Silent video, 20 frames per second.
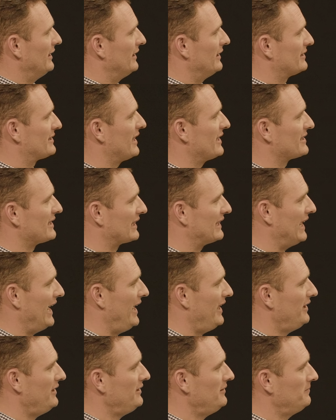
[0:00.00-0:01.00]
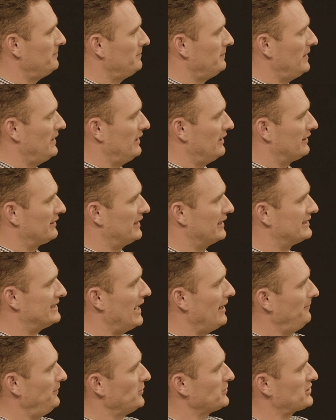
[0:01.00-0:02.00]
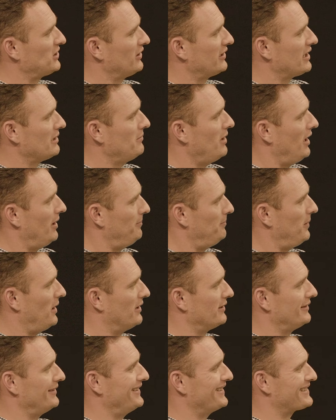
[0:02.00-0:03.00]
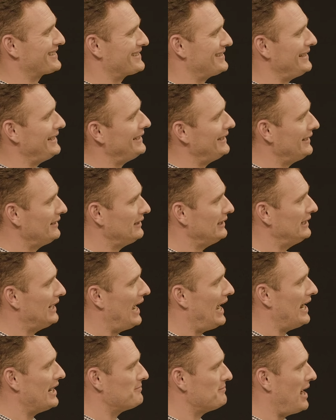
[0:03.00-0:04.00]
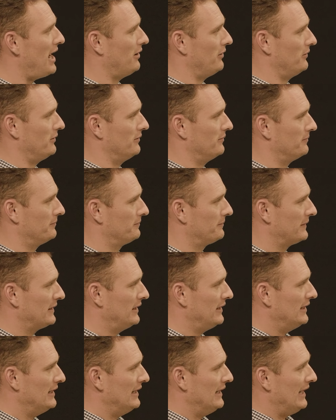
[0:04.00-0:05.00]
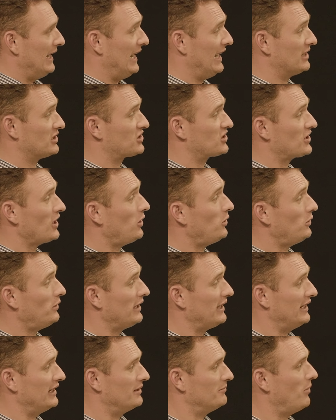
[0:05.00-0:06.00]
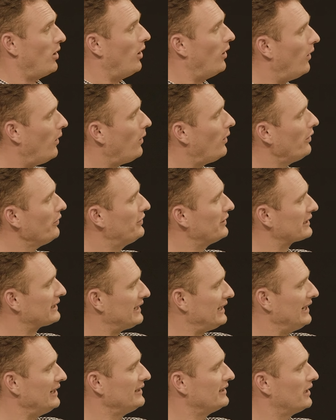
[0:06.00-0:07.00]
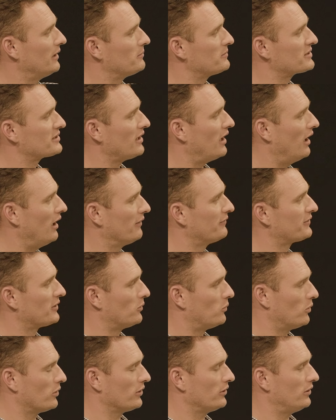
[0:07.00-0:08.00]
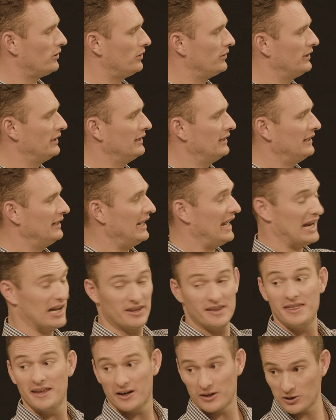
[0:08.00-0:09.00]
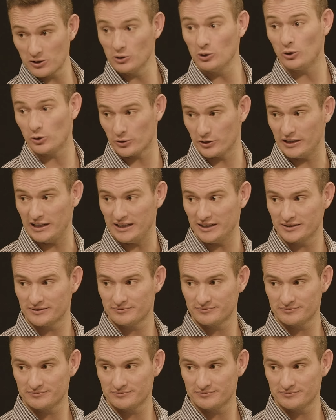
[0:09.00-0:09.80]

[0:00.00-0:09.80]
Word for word: says again, the devil took him up on an exceedingly high mountain and showed him all the kingdoms of the world and their glory.